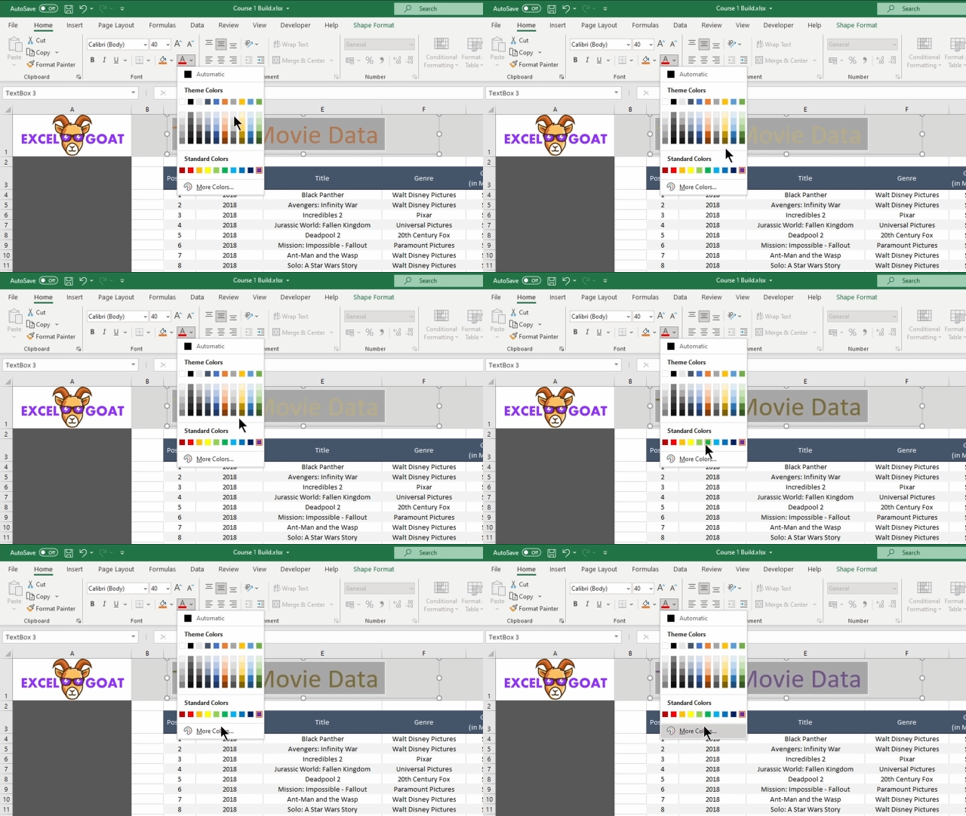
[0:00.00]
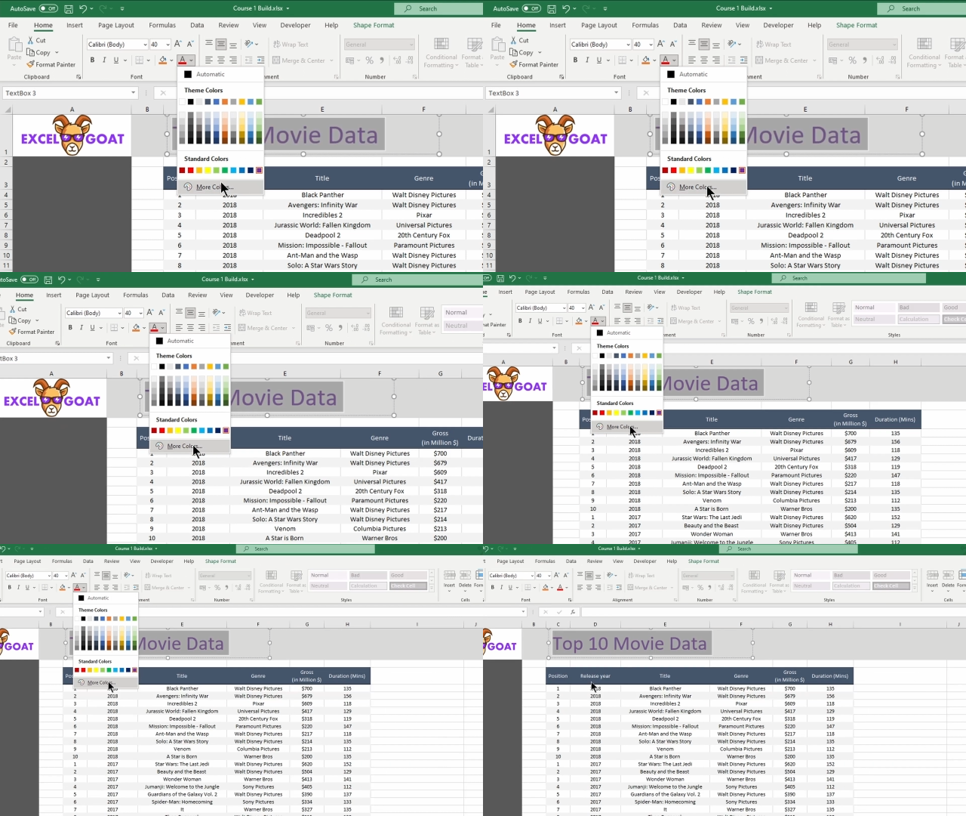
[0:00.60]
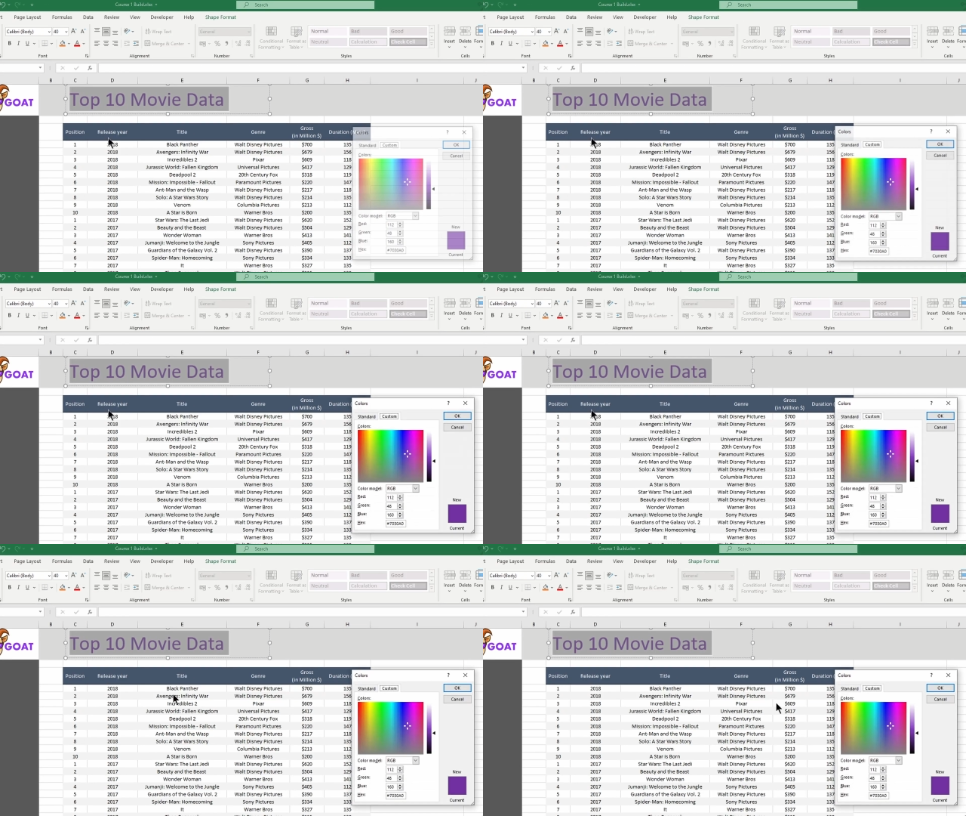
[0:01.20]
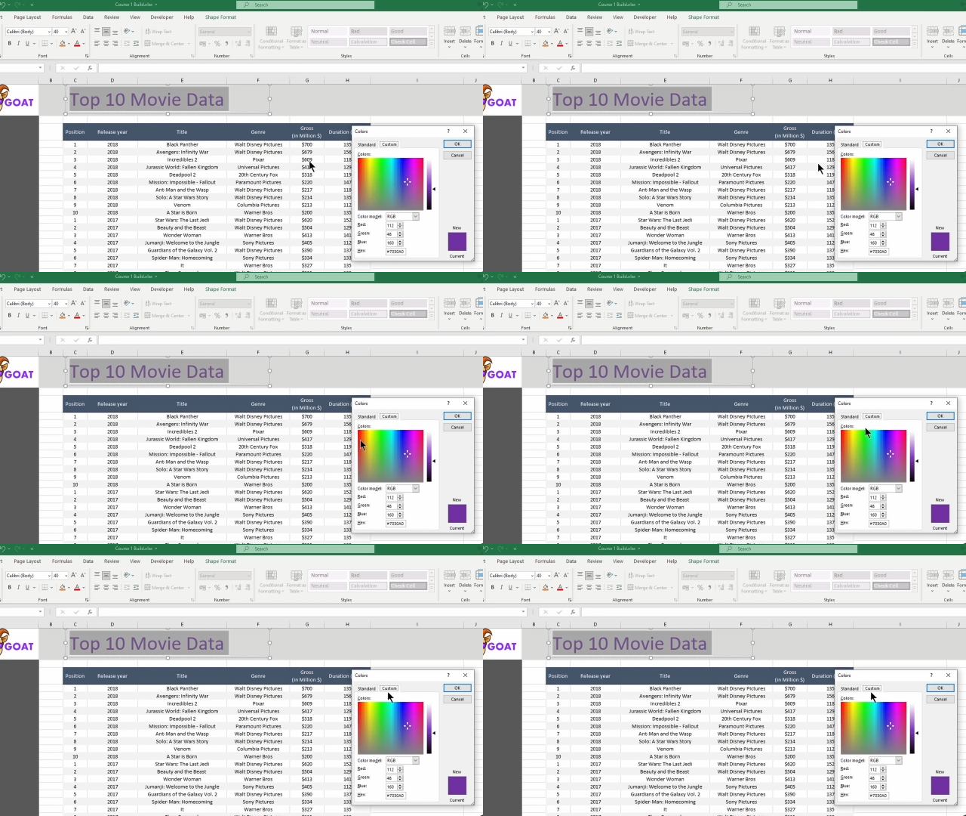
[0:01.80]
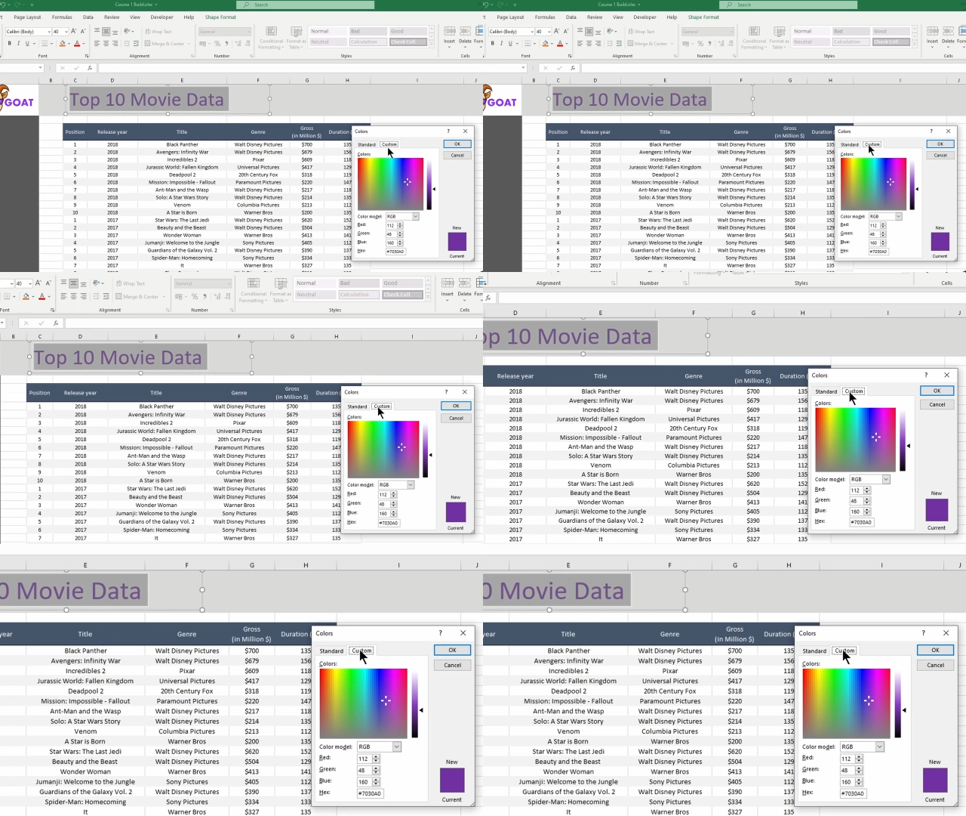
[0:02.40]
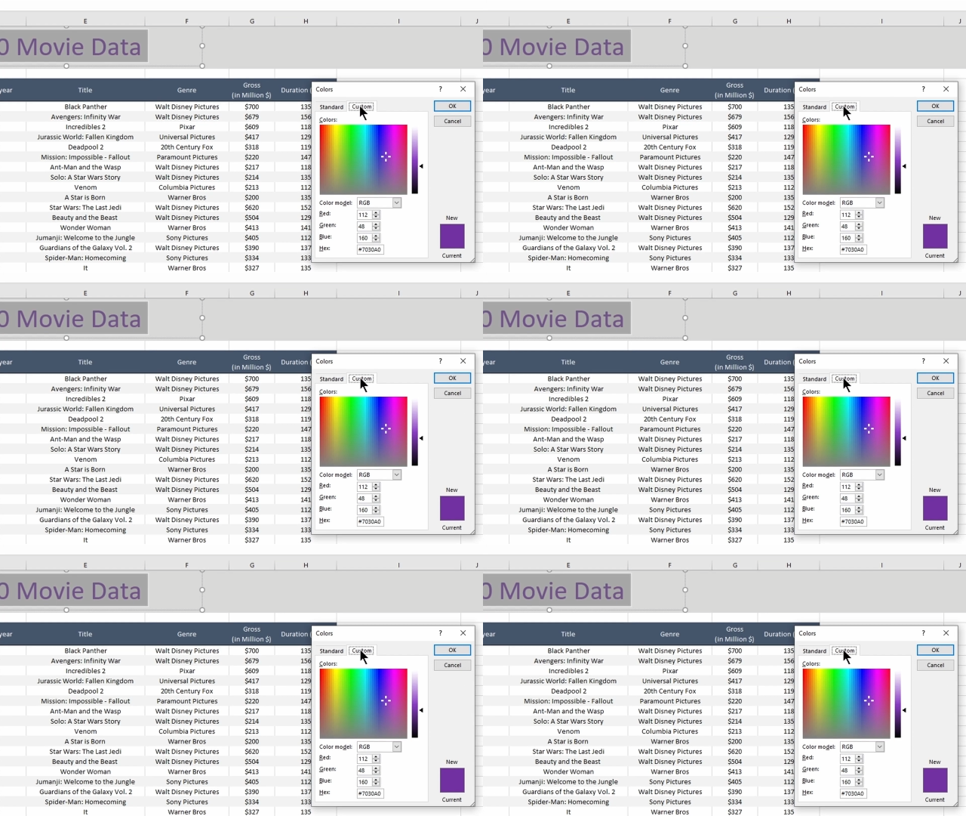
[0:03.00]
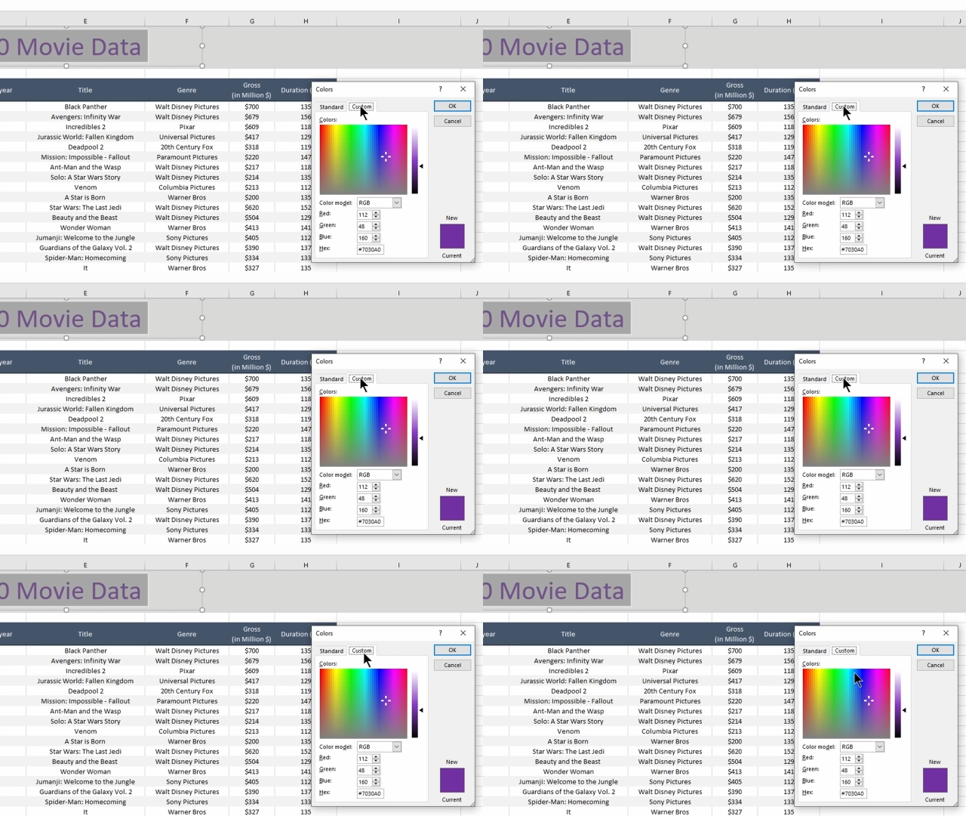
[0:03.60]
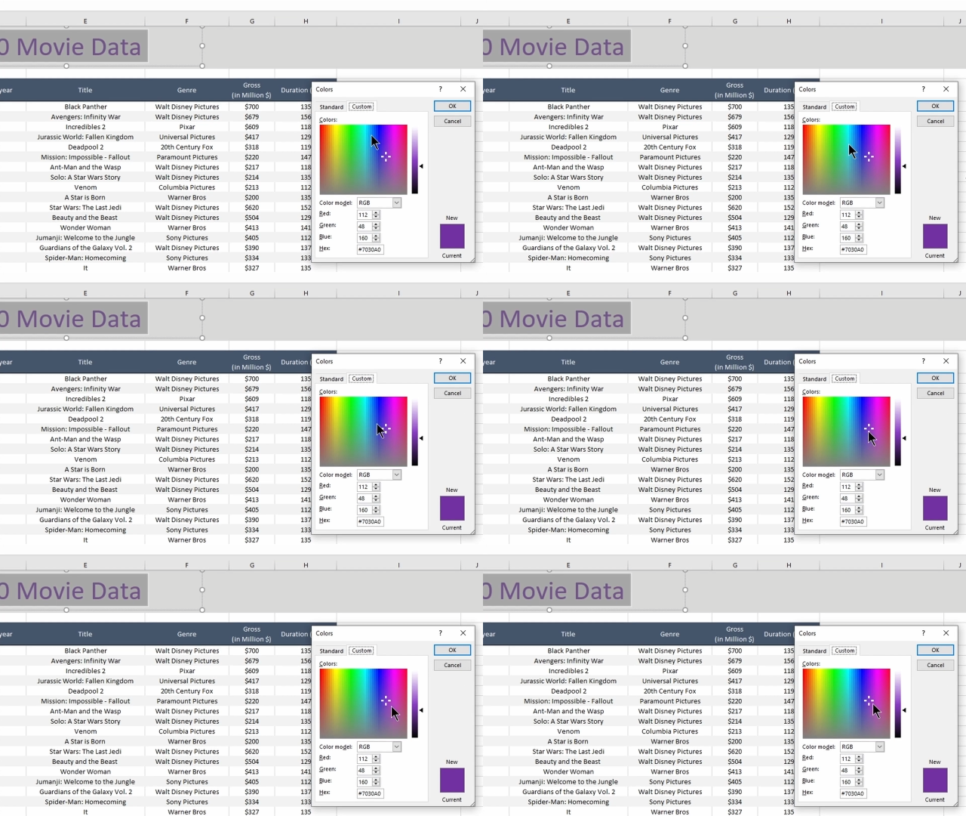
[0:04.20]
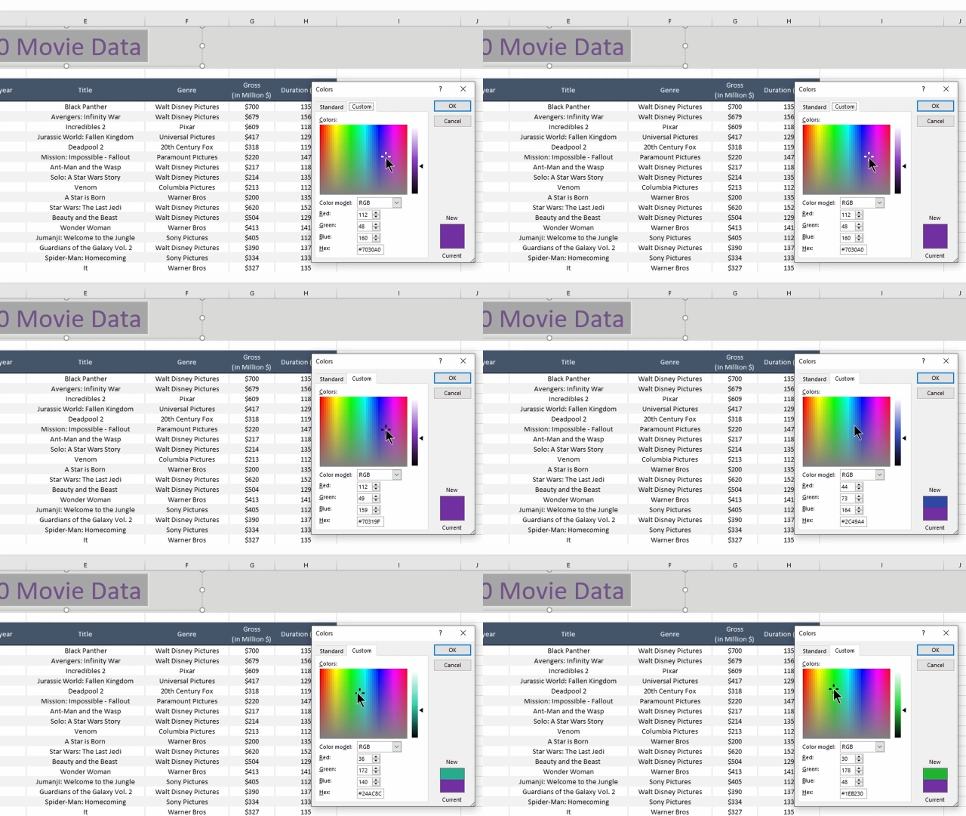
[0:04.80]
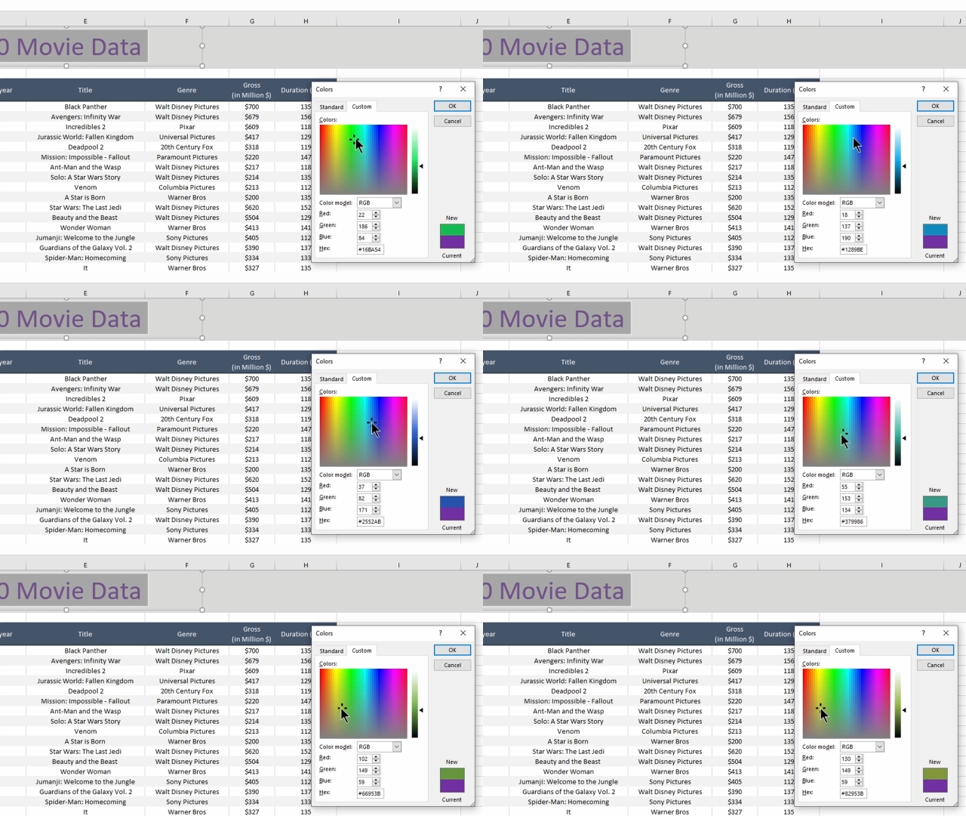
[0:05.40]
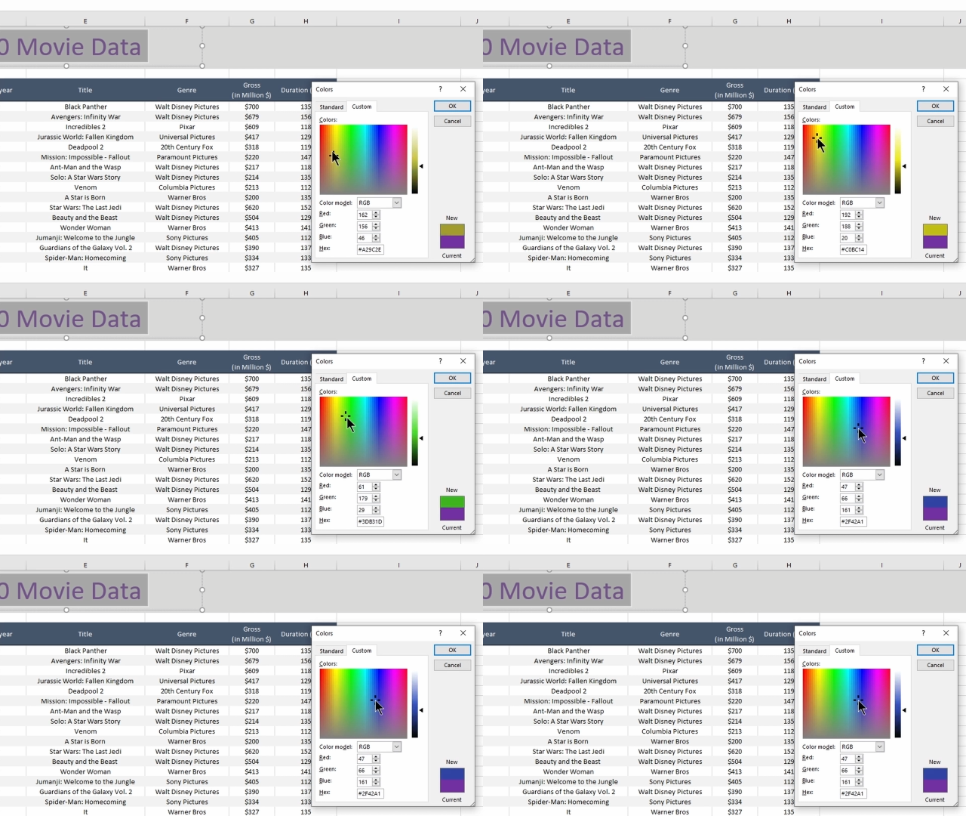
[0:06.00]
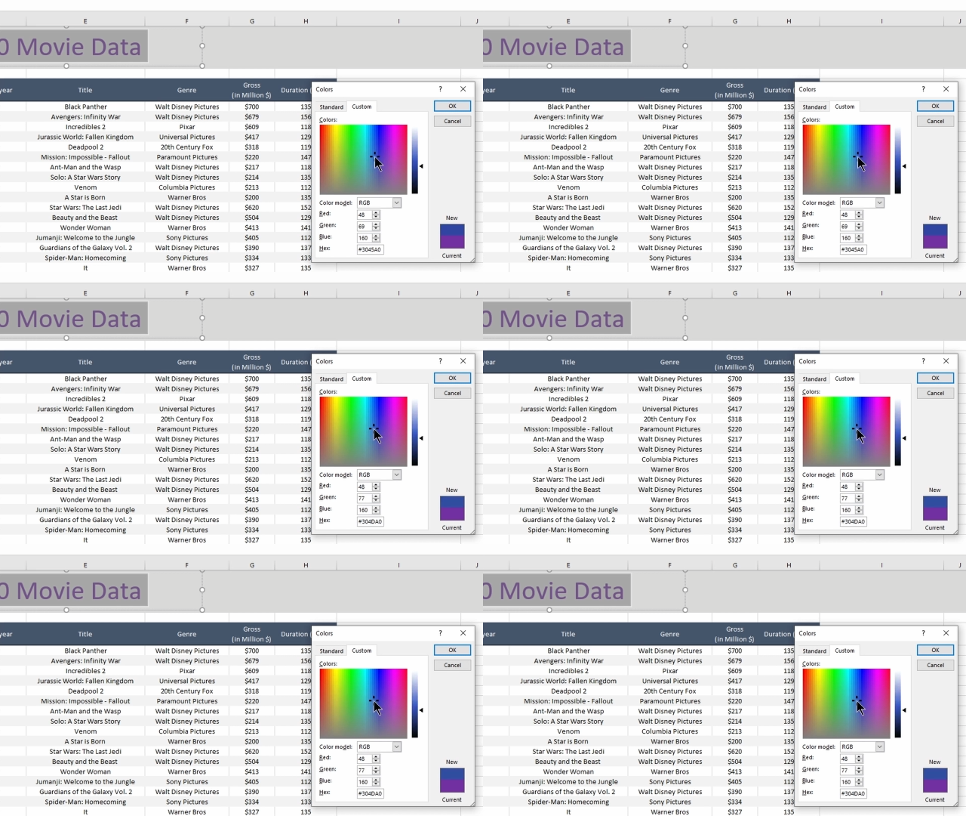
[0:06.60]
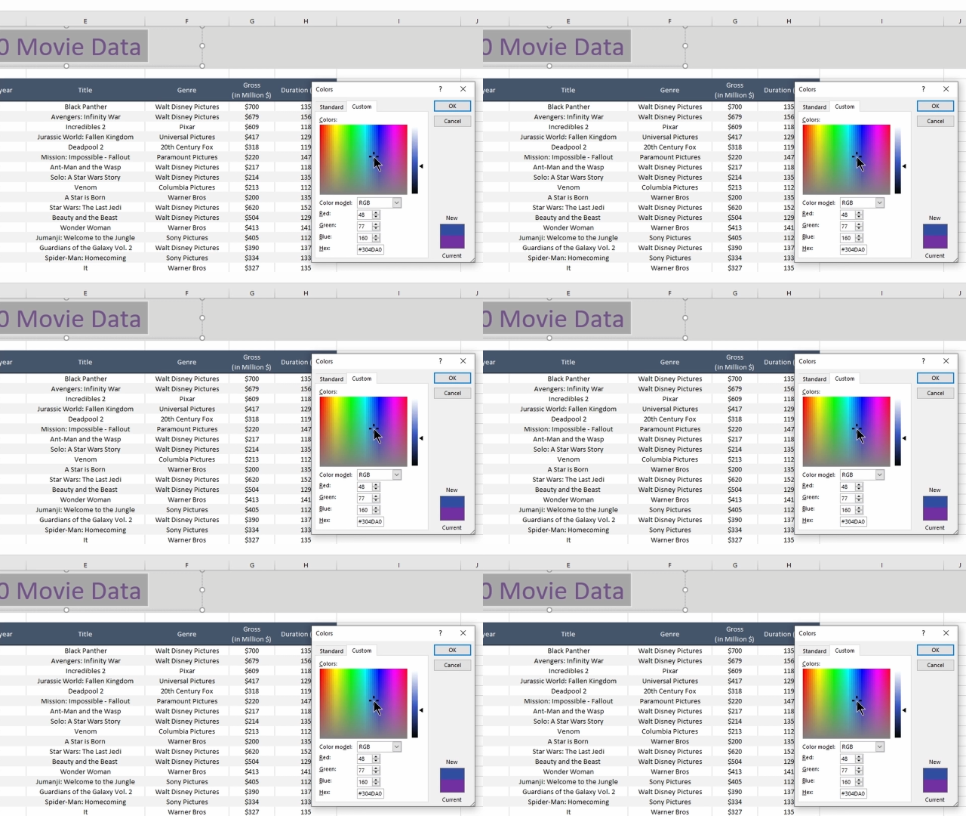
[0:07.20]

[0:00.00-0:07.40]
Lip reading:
Nobody's mouth can be seen.